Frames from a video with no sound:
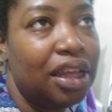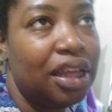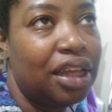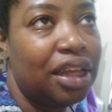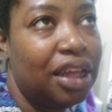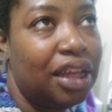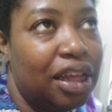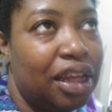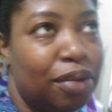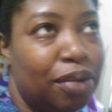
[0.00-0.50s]

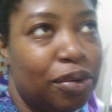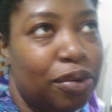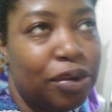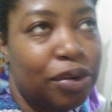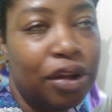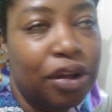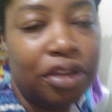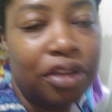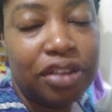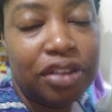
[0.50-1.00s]
But we're
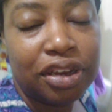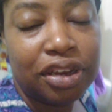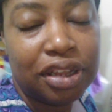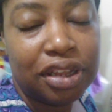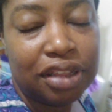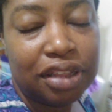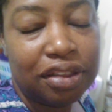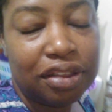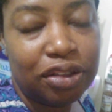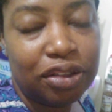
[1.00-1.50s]
also gonna
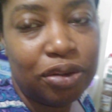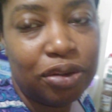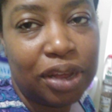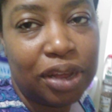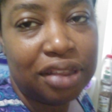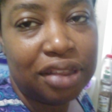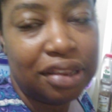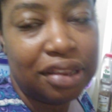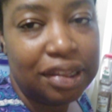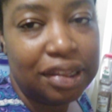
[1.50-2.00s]
listen to
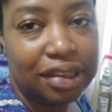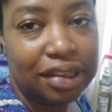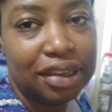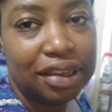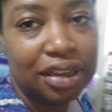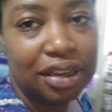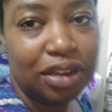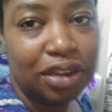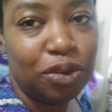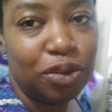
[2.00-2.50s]
NCT